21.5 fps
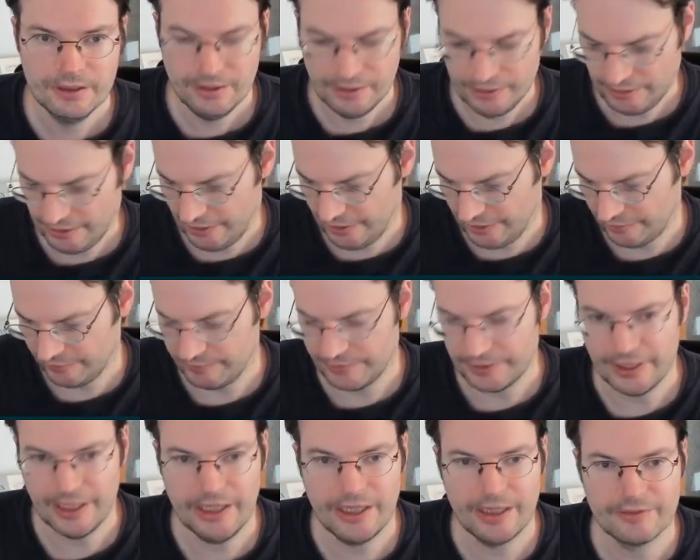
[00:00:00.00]
And
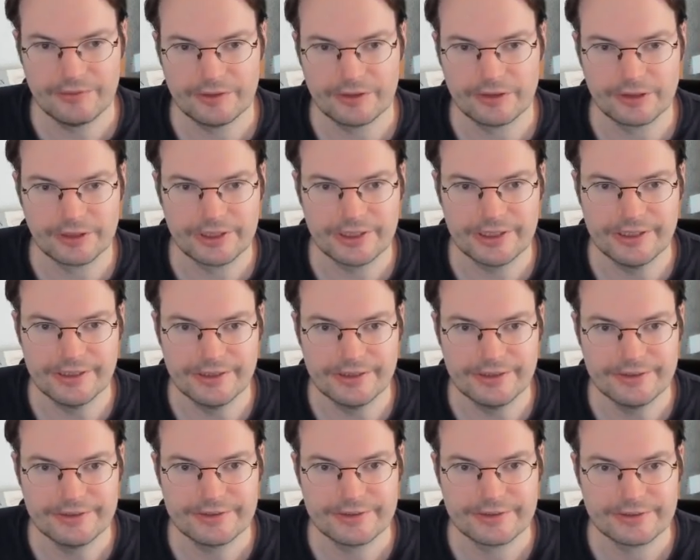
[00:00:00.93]
we have our
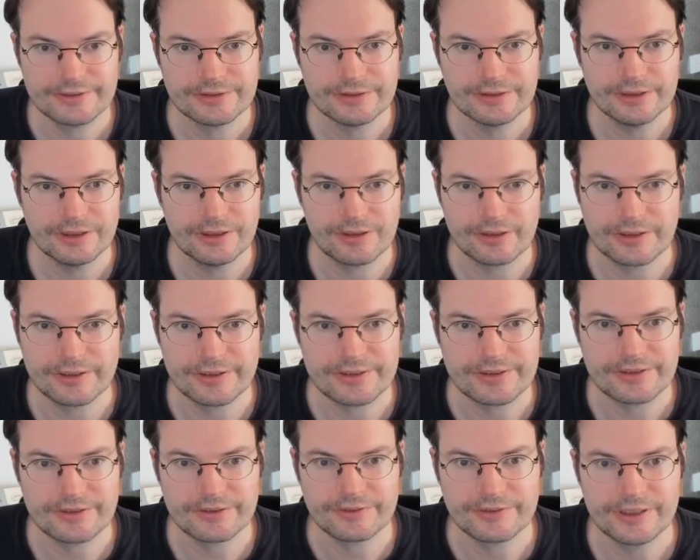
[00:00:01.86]
keys, our
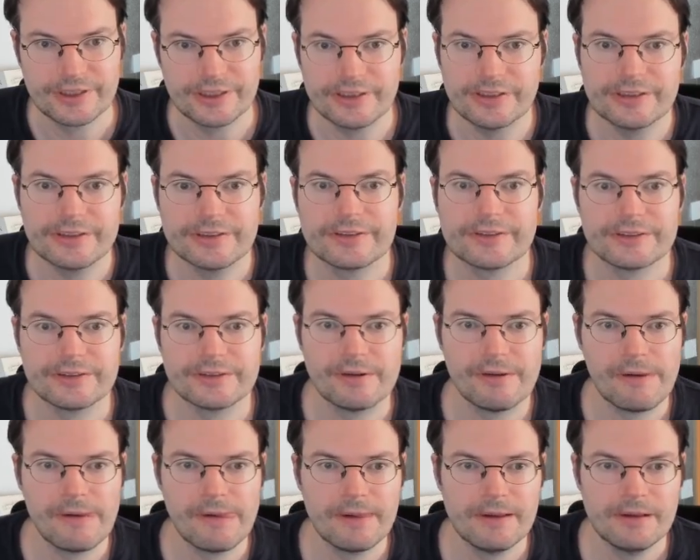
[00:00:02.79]
list of keys,
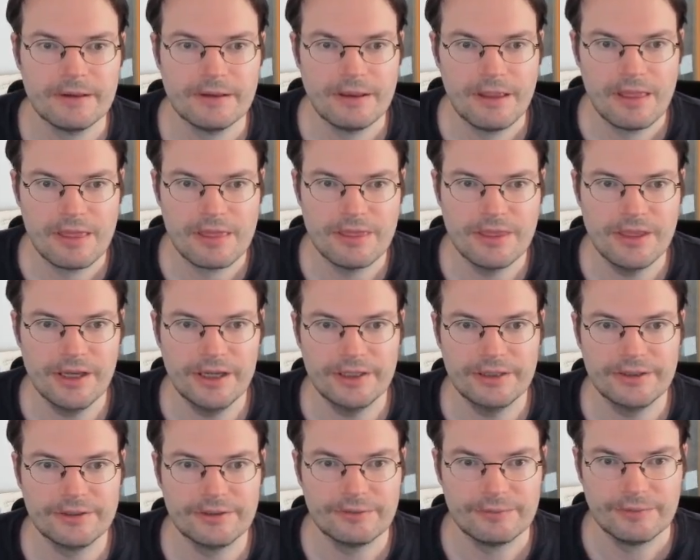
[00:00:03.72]

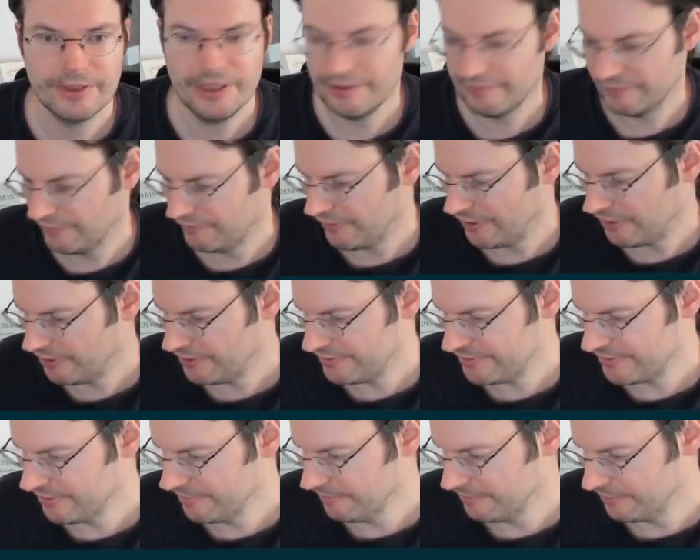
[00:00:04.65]
then we have a very
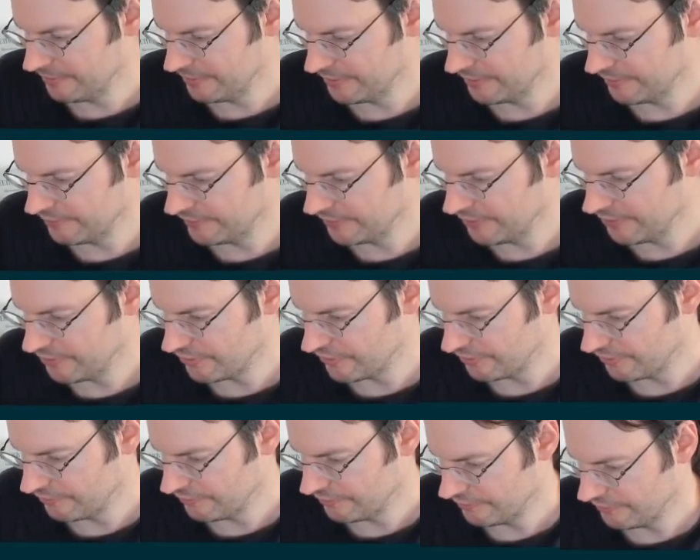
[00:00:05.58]
simple
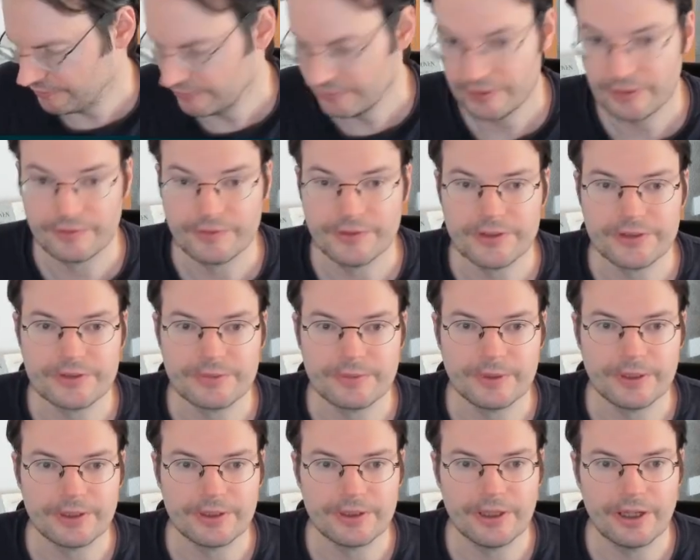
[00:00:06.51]
definition of this
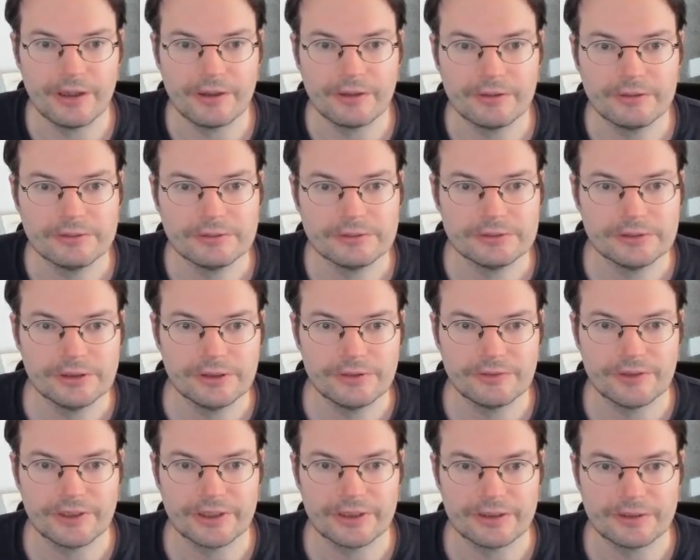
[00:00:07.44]
one now
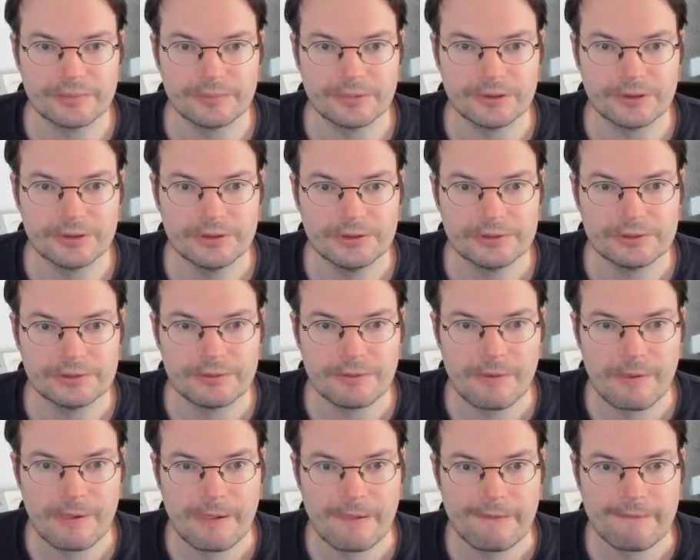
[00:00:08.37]
available.
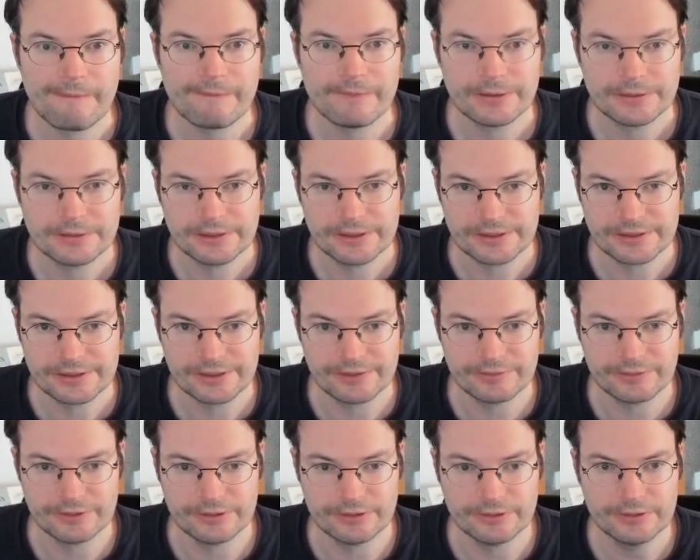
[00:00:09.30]
Let's
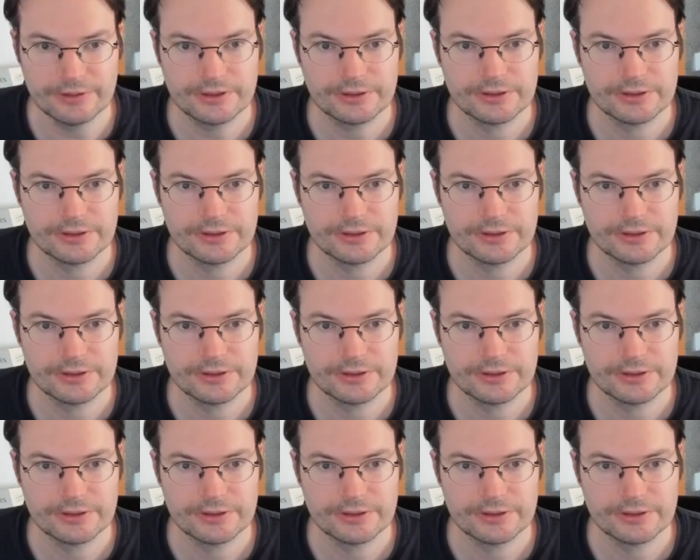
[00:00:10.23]
have a look.